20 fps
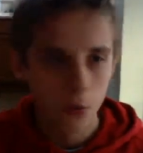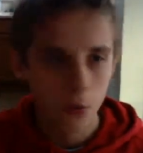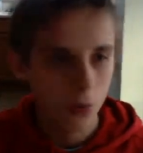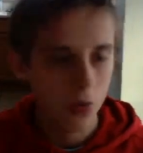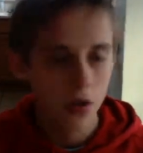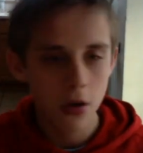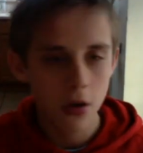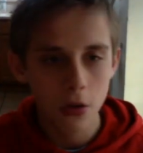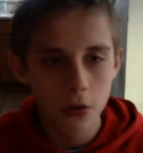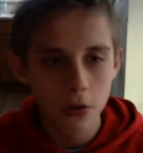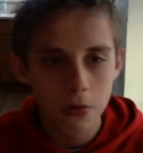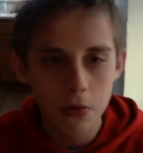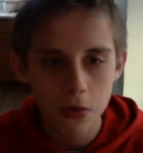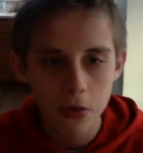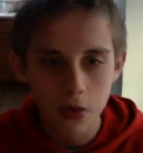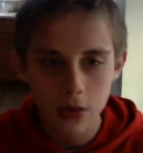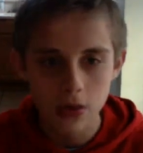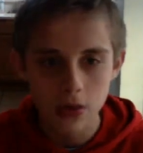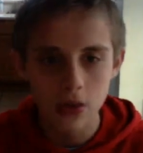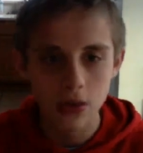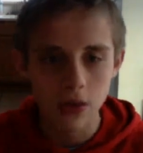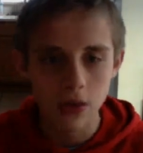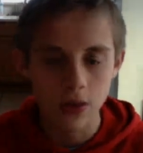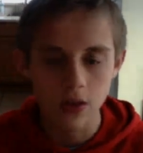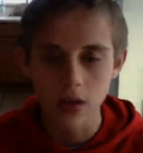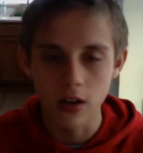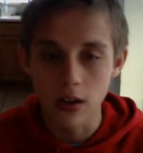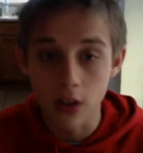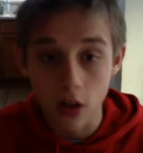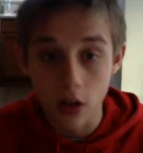what other movies are
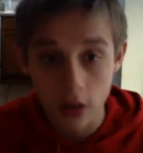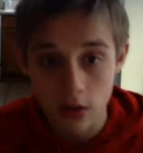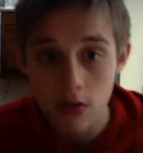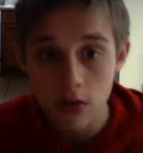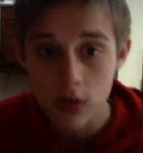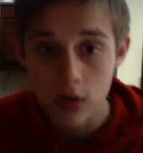there? You